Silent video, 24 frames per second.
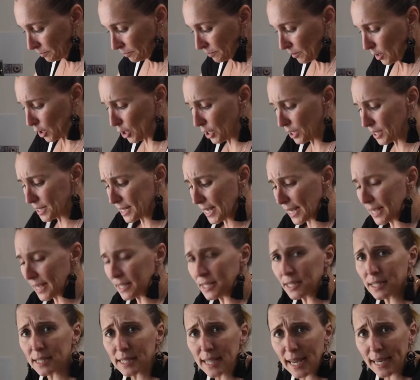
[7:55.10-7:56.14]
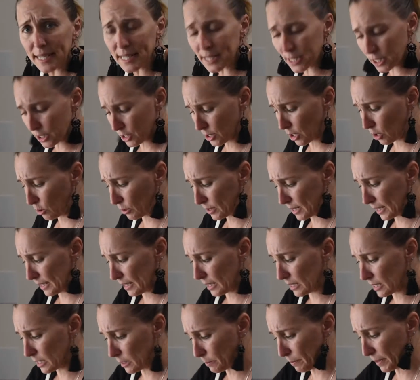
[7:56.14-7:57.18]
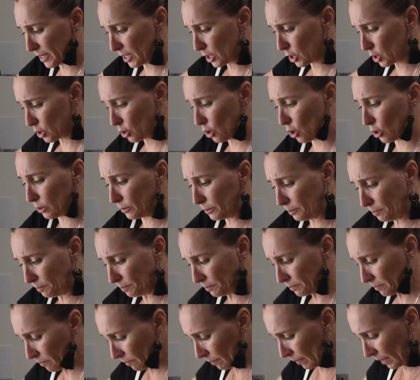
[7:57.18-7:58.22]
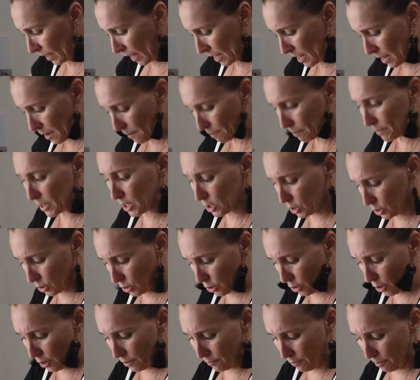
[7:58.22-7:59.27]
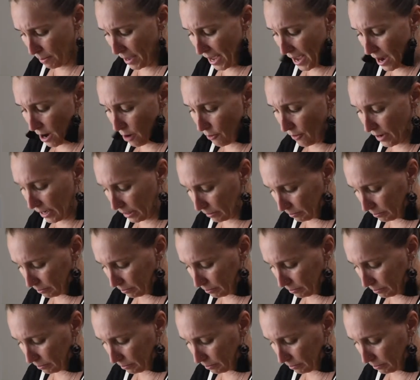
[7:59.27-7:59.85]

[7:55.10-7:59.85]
you can taste the saltiness, but it's not overpowering.